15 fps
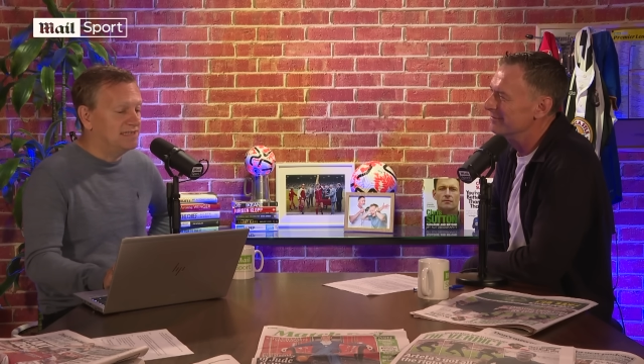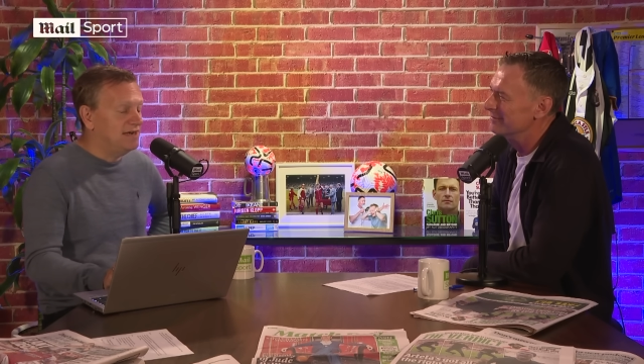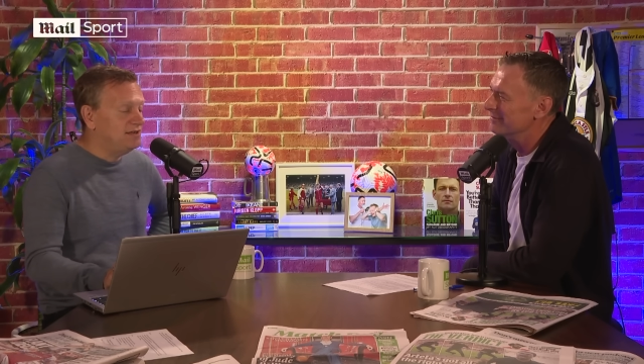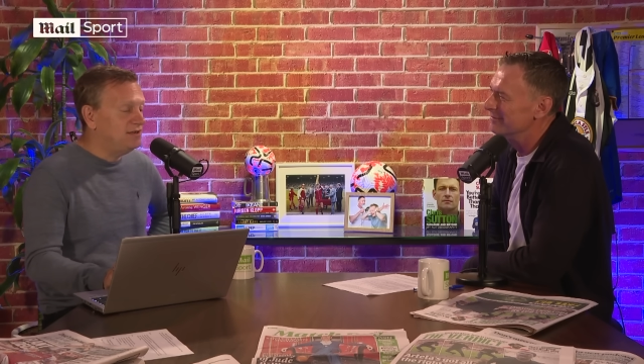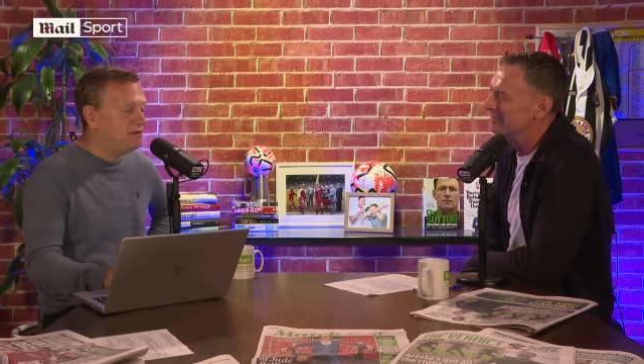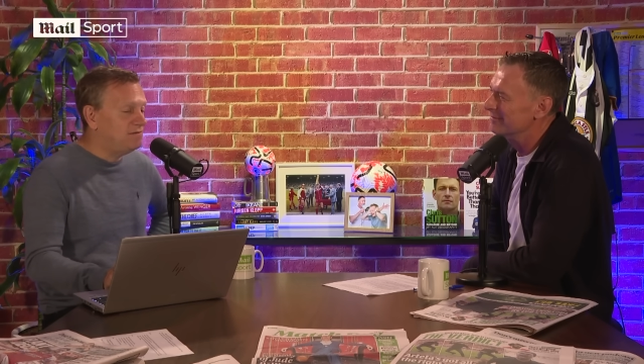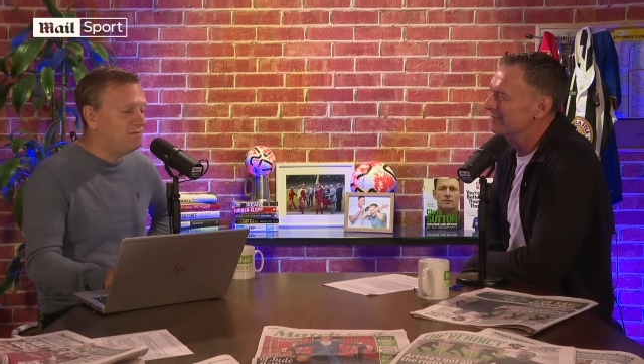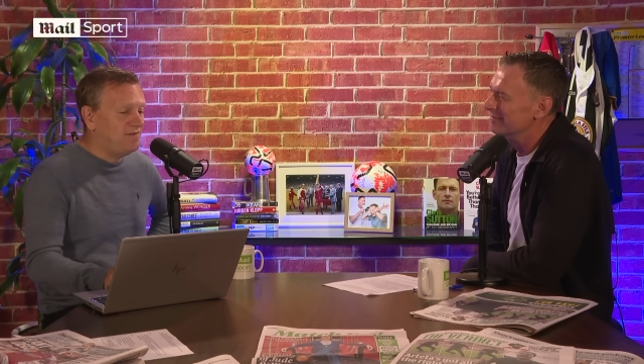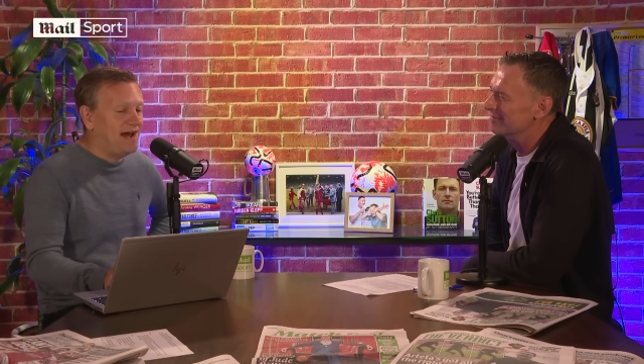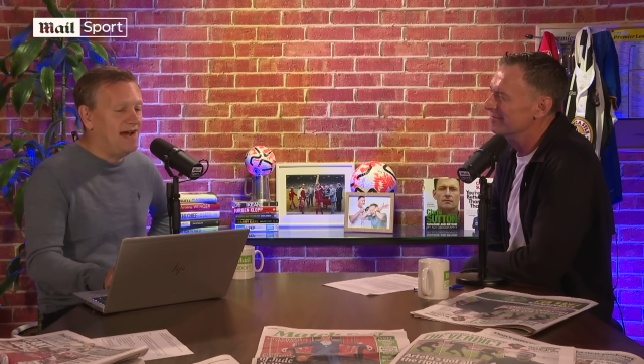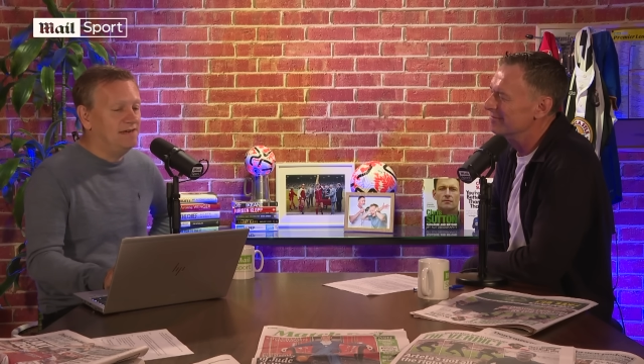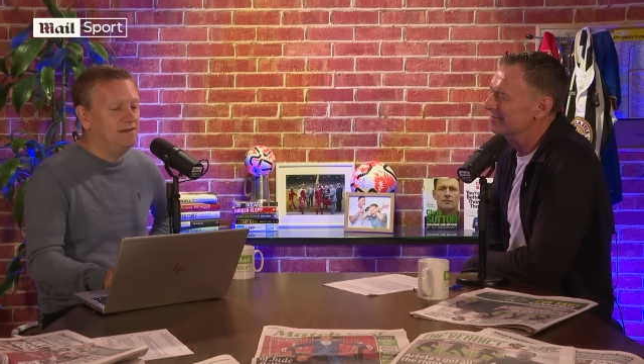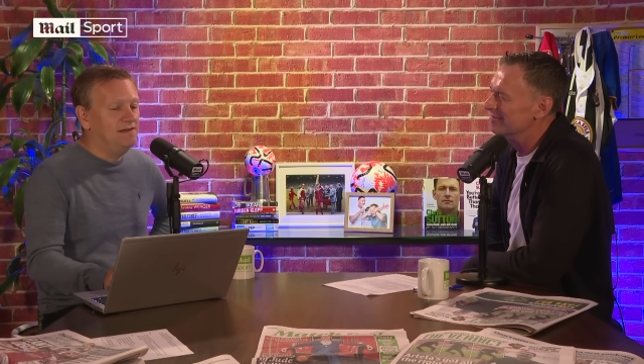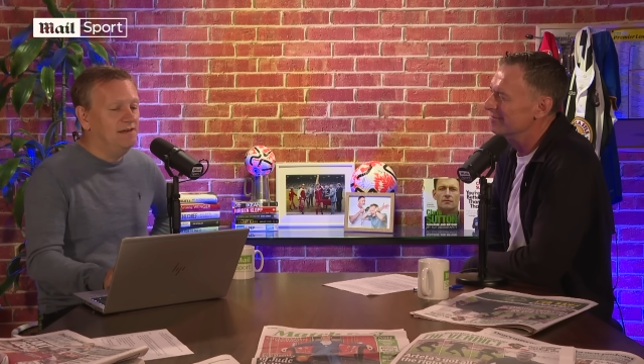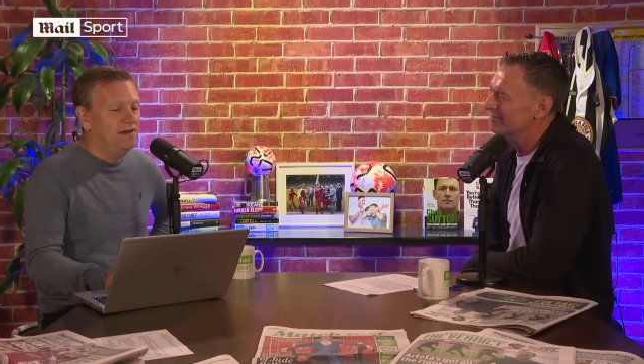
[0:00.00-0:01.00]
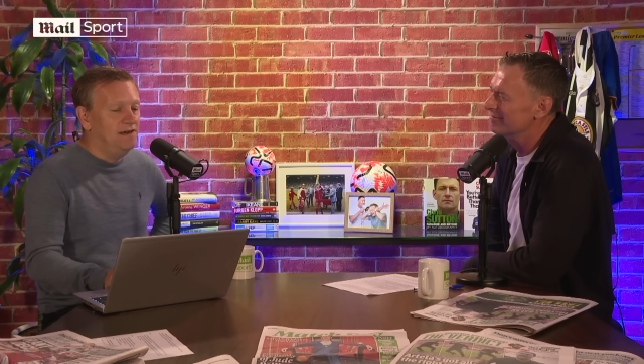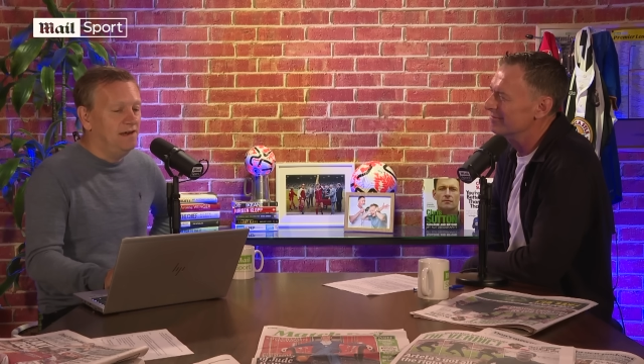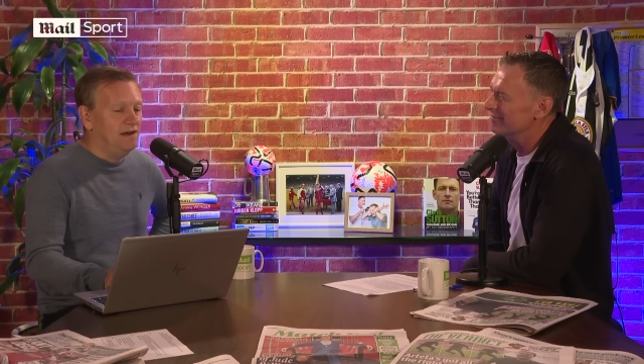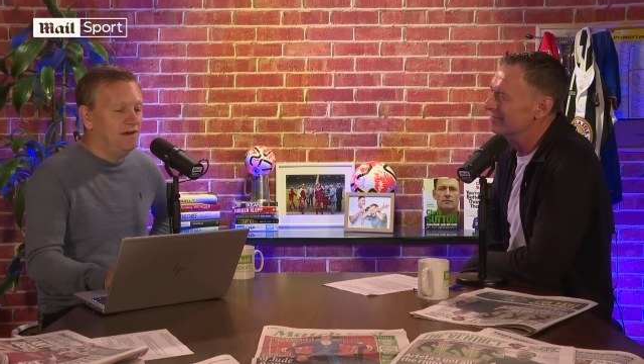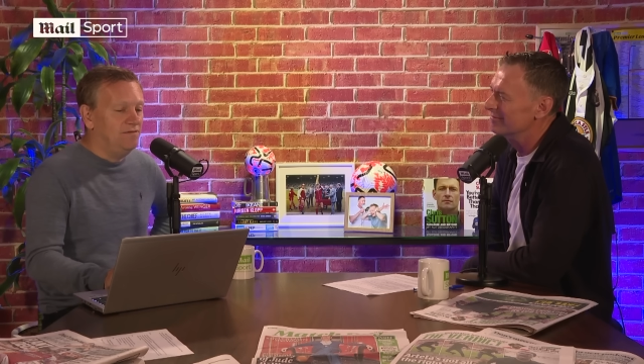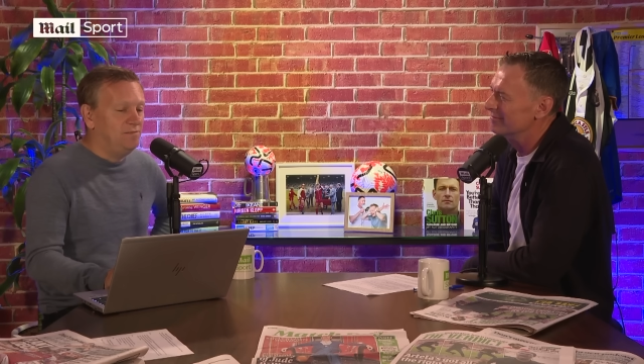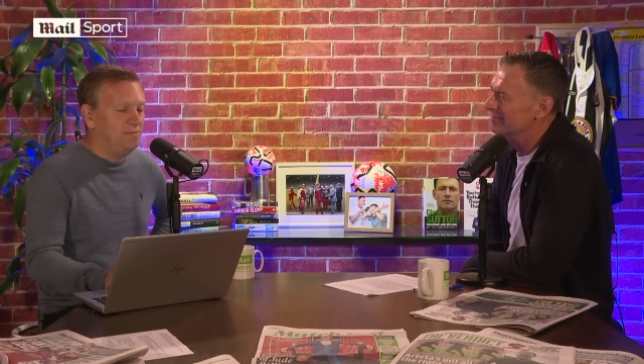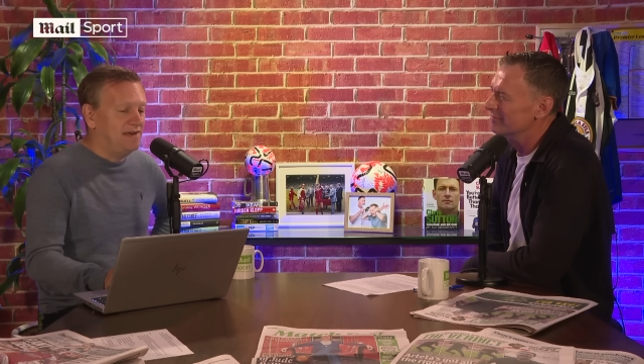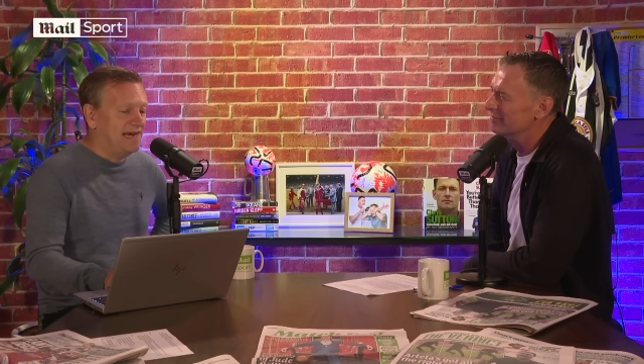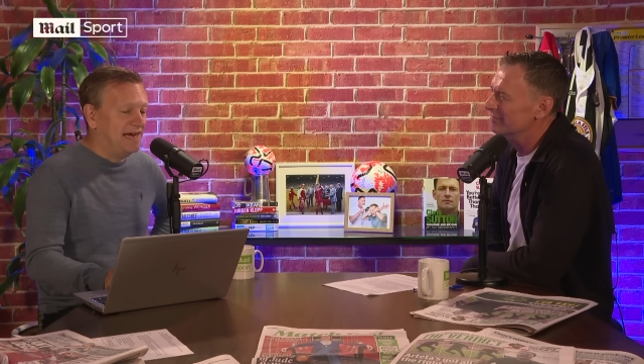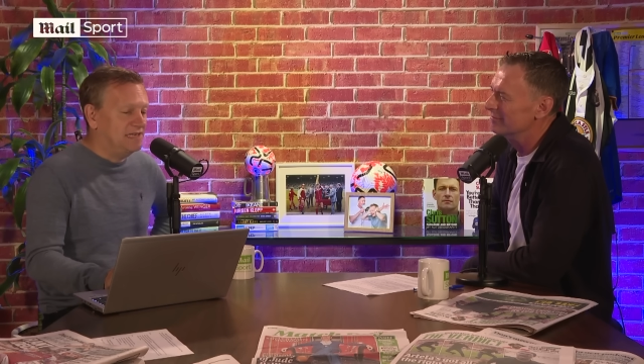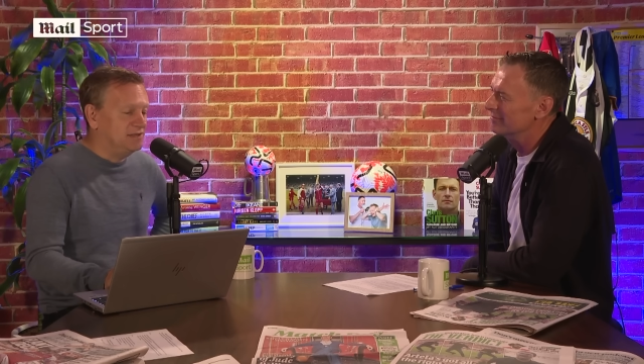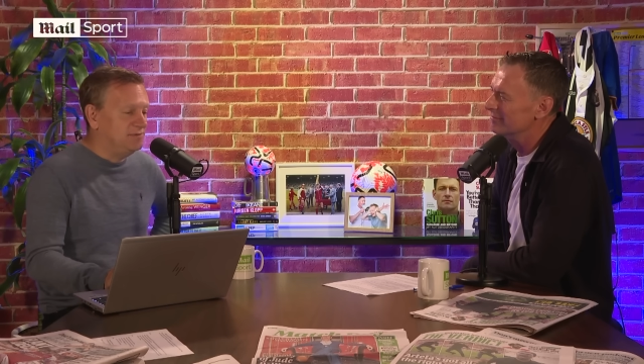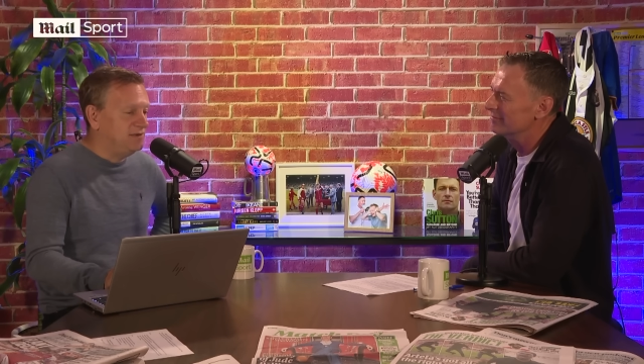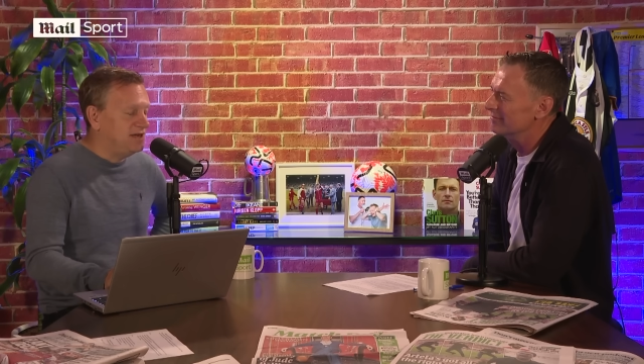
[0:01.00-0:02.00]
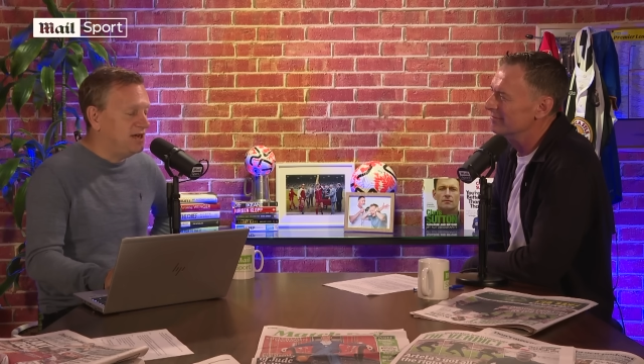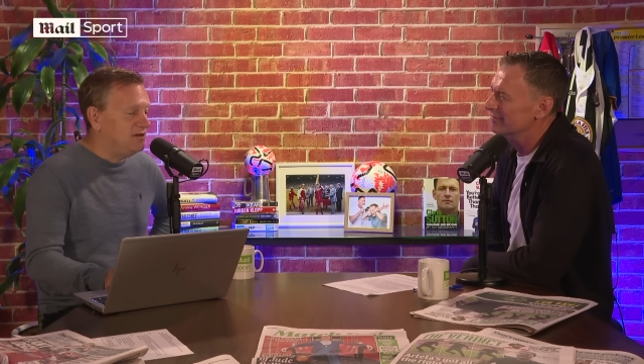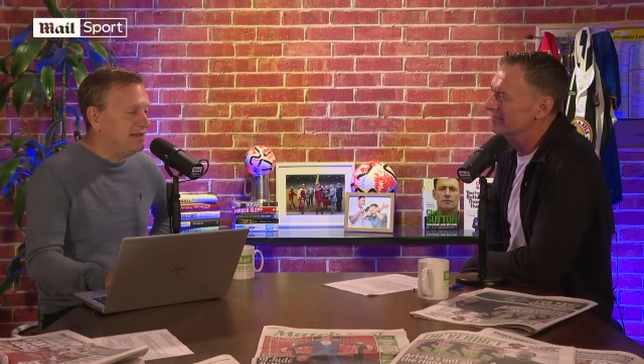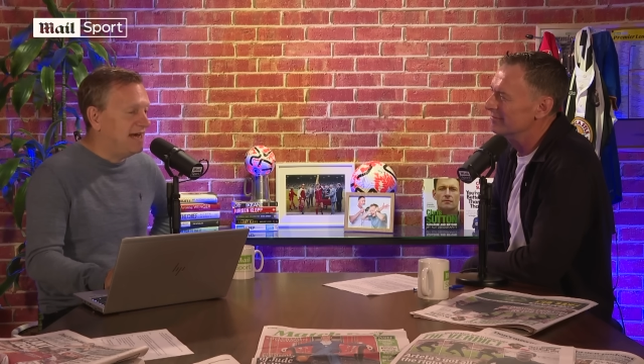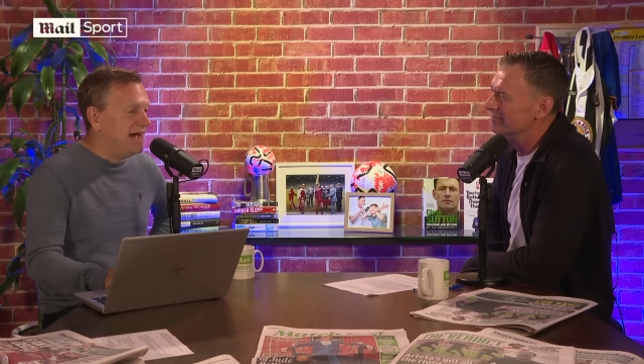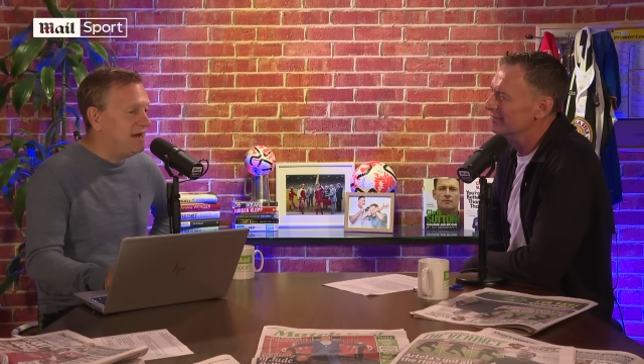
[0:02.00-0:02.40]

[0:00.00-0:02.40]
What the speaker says: Now you're a fan of Big Ange. We know that.